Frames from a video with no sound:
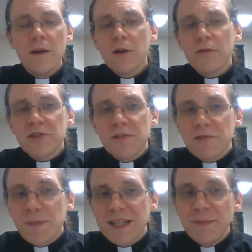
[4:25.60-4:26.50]
Christian
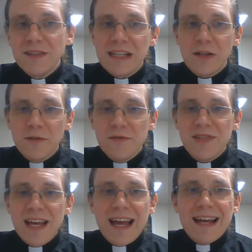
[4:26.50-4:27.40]
responsibility
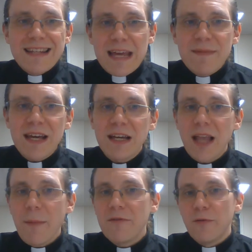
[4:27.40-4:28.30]
includes naming
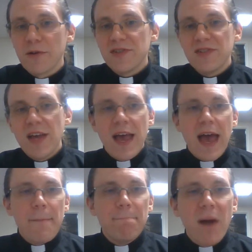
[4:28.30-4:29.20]
economic forces
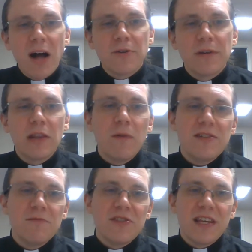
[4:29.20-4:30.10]
and monitoring the ways
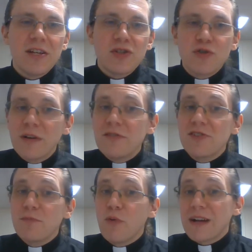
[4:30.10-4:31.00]
in which they constrain or
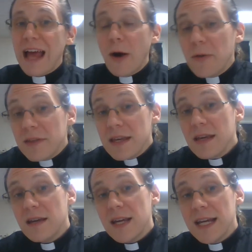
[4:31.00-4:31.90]
support healthy
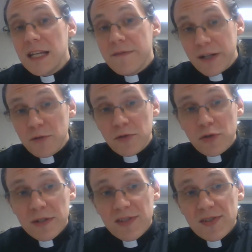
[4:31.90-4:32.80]
individual
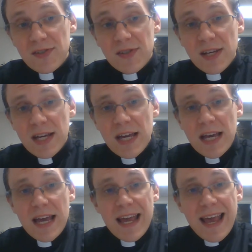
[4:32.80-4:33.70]
choices
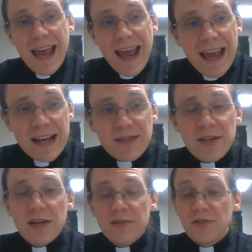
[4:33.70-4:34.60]
and
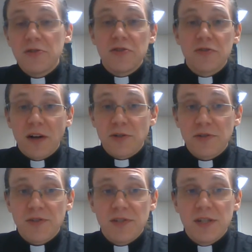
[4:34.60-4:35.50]
social
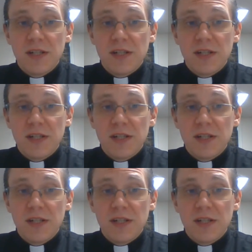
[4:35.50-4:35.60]
structures.